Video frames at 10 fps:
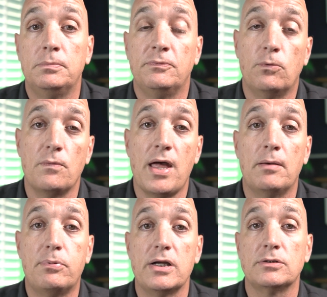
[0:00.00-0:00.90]
before that
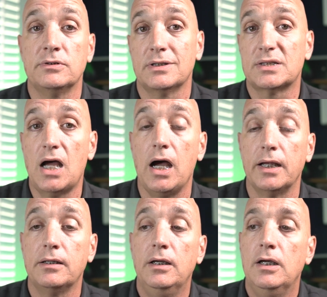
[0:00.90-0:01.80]
appraisal is
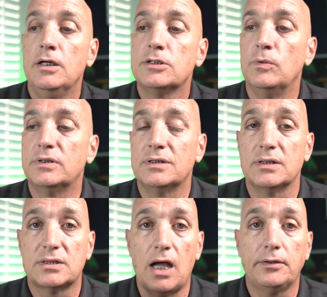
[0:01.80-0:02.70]
assigned. So once it's
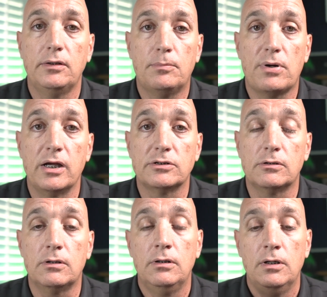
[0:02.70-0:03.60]
assigned to an
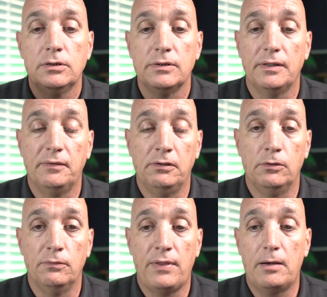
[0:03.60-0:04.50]
appraiser,
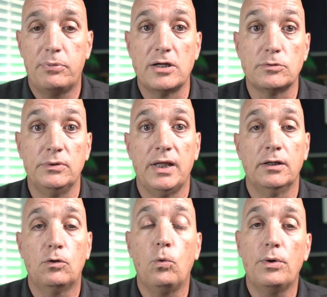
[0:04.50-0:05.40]
that appraiser will
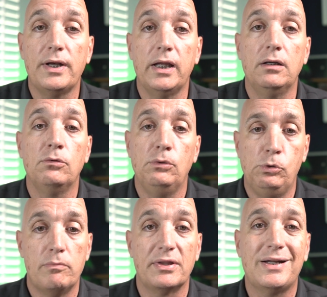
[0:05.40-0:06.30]
then coordinate
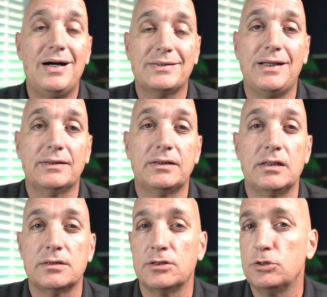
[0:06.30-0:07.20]
whoever the contact
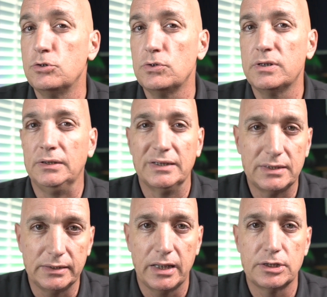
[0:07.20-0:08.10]
is. It's usually the
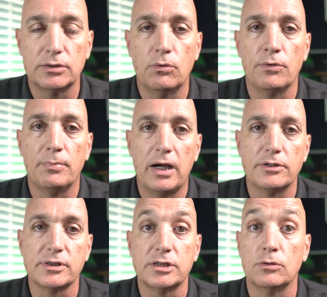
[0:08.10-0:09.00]
listing agent or the
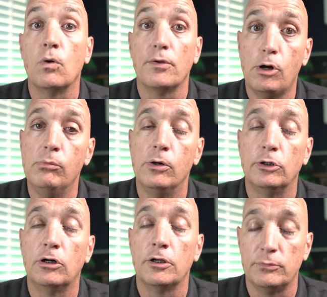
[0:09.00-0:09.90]
buyer's agent or the
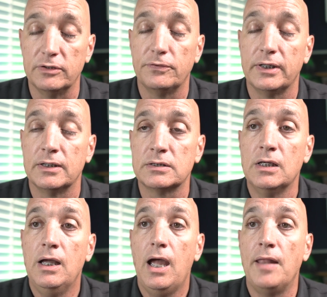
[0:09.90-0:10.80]
homeowner on a refinance,
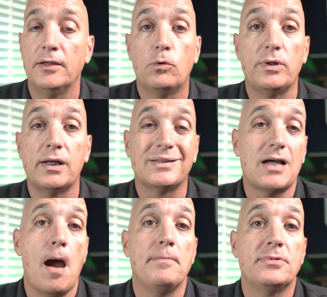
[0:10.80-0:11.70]
and they coordinate that
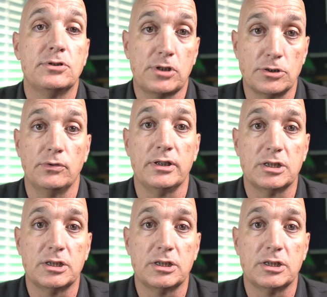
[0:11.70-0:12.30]
time to schedule the